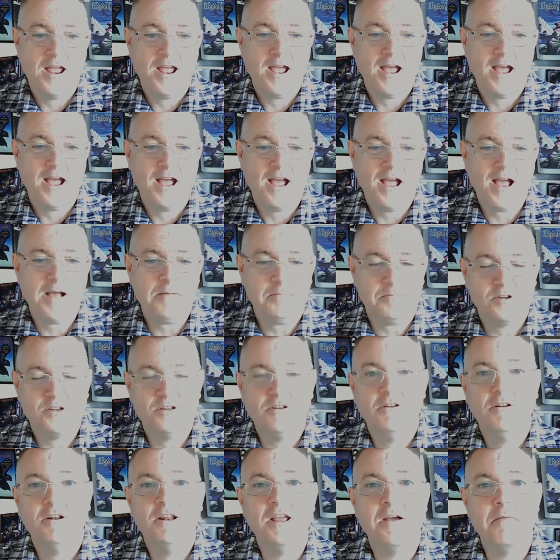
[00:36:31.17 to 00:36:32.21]

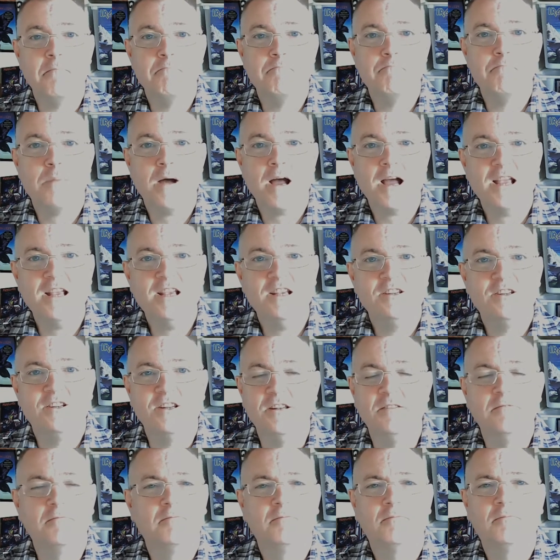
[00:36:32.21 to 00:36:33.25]
Absolutely
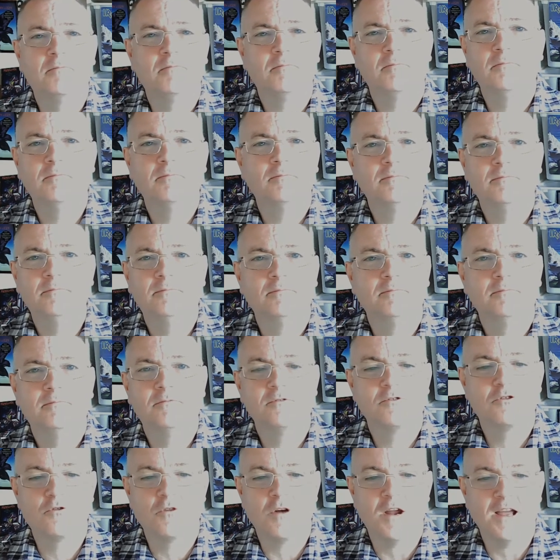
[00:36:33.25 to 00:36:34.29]
amazing
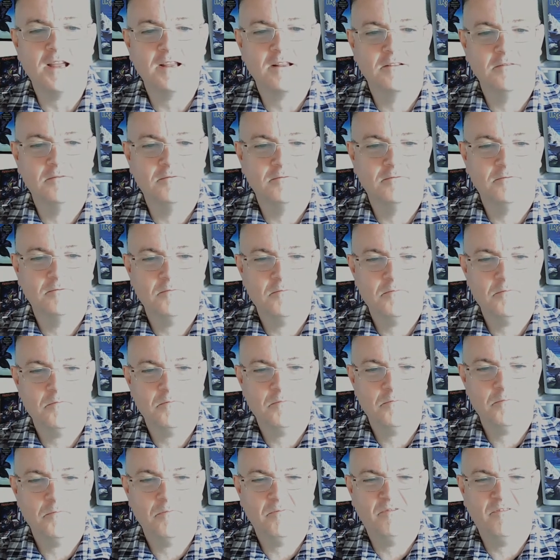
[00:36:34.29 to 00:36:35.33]
track.
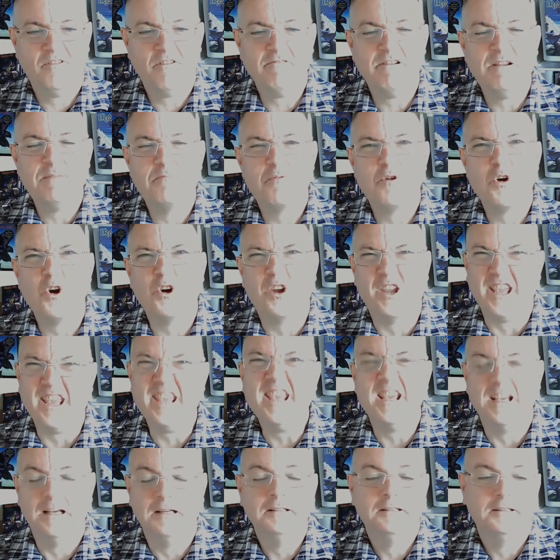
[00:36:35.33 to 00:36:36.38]
Very proggy,
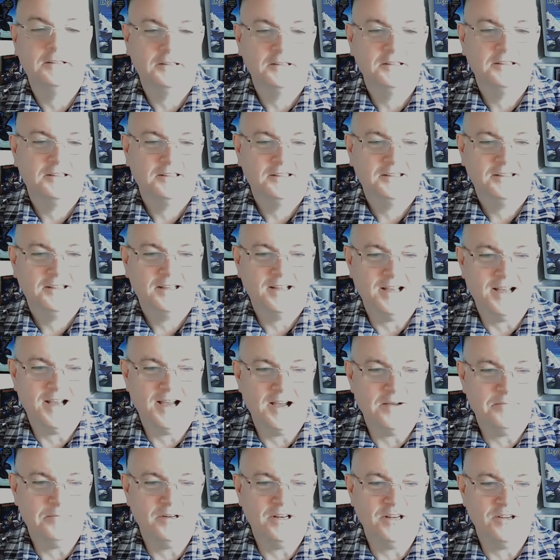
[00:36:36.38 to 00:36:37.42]

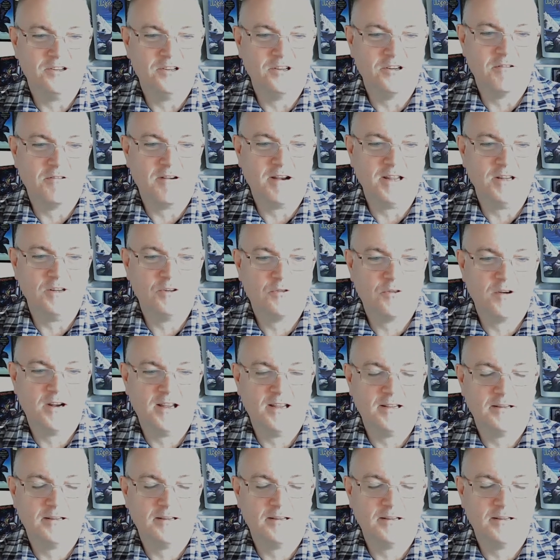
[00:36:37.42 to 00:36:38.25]
but it's a great track.